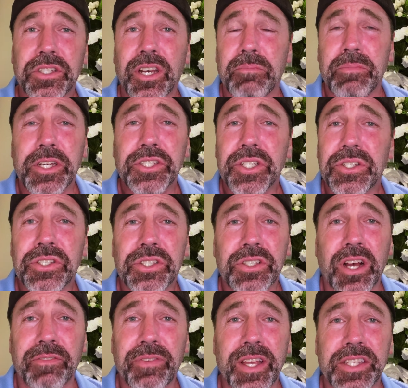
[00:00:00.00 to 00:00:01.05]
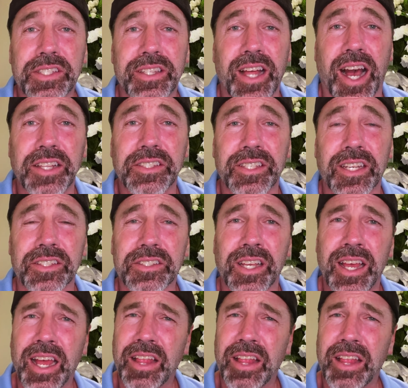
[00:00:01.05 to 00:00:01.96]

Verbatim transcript: commission stuff is nonsense.